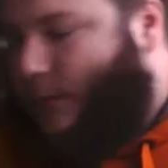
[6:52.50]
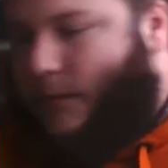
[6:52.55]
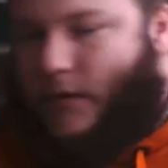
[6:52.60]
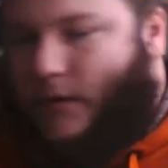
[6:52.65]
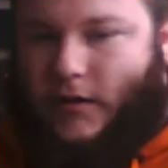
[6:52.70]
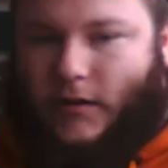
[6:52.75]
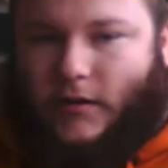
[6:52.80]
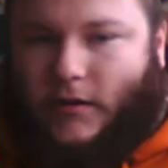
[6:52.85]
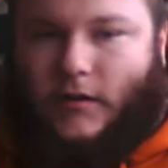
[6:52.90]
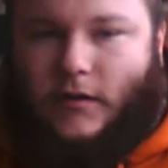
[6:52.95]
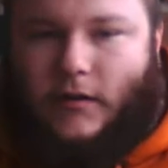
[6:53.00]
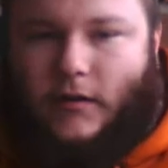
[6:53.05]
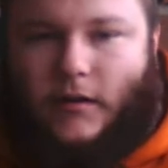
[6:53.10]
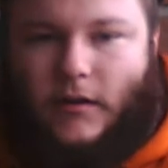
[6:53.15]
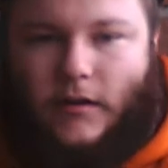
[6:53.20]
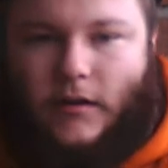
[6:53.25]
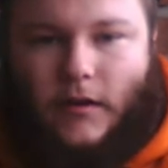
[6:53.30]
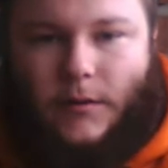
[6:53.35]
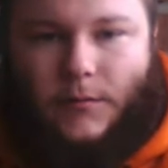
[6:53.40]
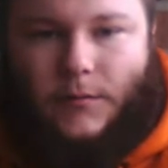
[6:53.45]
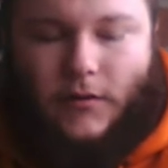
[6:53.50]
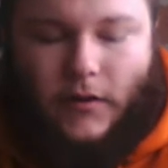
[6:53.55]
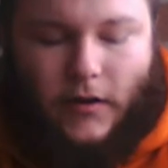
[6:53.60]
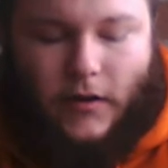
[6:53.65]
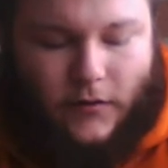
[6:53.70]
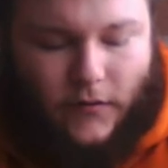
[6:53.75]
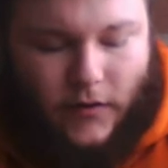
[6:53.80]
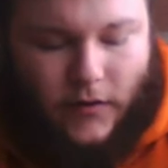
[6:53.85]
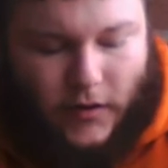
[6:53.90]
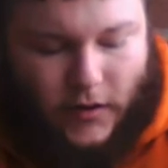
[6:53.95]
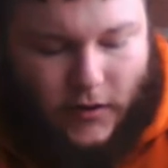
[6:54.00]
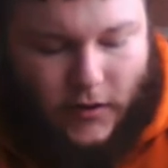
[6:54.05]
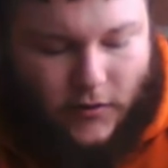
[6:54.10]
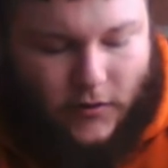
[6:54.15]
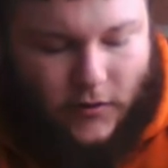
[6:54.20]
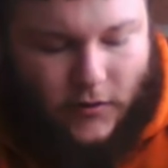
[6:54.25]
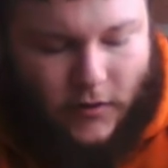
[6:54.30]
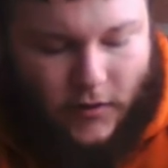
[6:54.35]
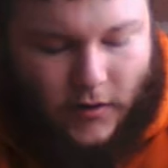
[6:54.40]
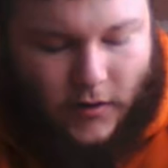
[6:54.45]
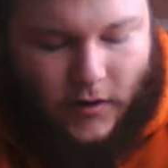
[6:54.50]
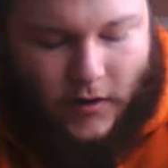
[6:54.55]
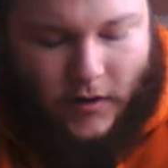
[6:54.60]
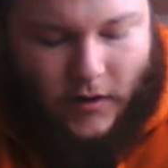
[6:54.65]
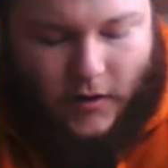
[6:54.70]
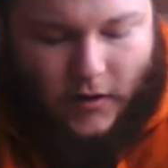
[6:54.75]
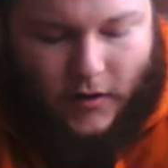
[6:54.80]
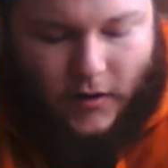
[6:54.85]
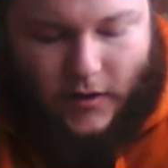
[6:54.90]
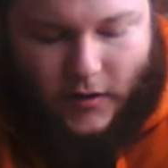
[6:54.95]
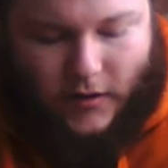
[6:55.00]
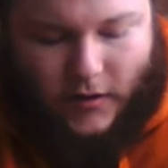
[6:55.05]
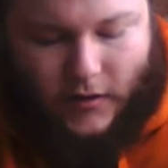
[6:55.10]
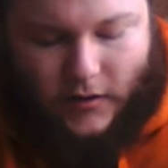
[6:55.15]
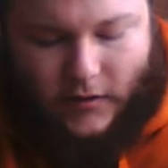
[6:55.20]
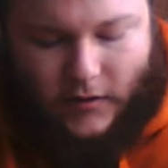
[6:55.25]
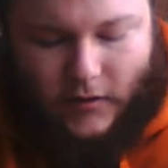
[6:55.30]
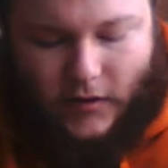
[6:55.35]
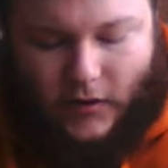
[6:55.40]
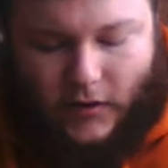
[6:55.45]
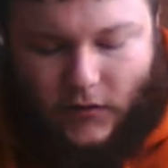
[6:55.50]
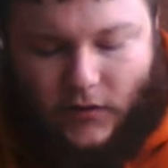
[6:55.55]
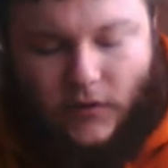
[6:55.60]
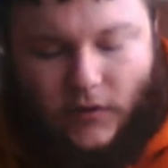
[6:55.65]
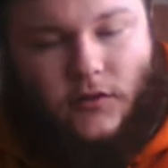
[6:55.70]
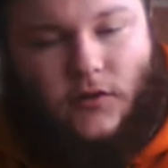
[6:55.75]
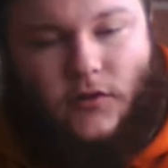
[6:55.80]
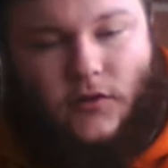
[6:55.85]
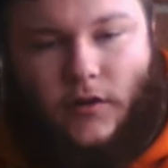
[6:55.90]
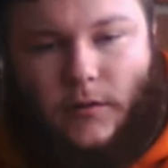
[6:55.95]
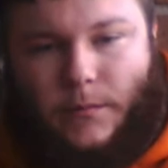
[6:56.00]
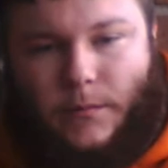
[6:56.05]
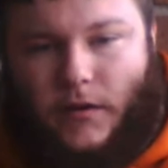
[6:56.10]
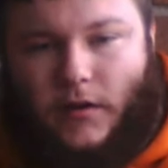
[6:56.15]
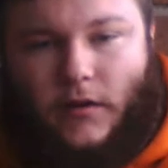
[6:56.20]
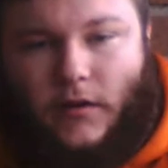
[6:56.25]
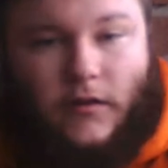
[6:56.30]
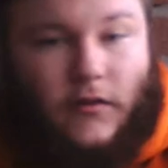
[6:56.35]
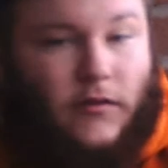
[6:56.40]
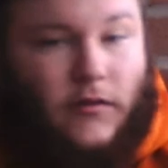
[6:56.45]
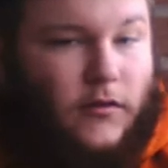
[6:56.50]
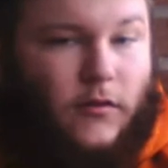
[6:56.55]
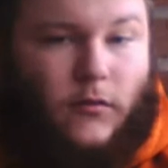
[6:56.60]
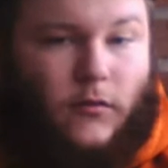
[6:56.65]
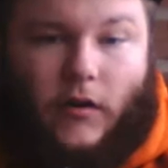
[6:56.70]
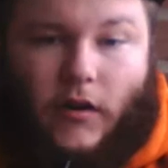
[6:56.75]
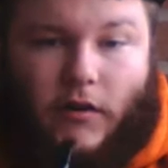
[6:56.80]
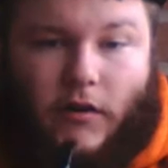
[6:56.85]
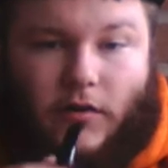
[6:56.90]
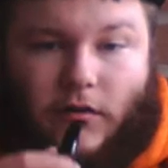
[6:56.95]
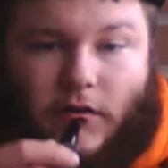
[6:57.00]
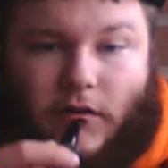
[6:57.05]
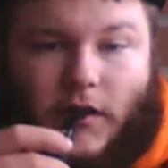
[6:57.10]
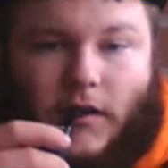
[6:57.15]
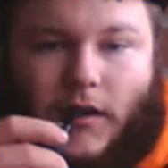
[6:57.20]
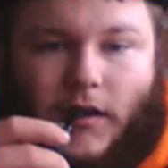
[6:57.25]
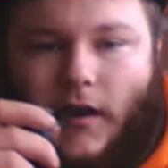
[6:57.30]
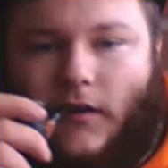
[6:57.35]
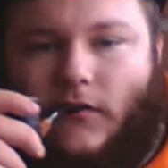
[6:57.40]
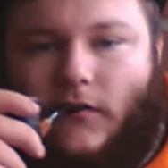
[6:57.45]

me to keep track of age. And then, even though it's Sharpie, you can still wash it right off.